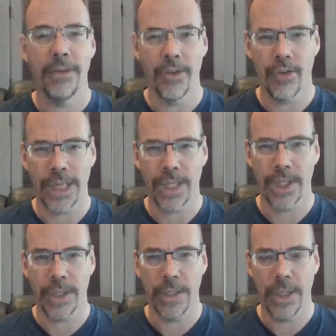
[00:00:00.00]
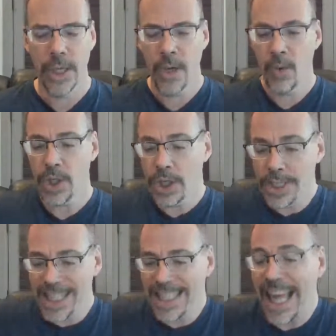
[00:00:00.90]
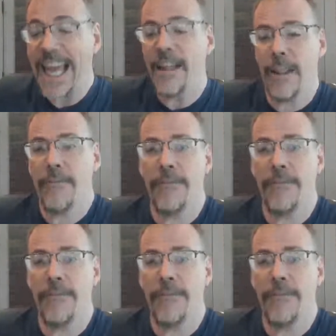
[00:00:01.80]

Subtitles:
destruction, which is to light the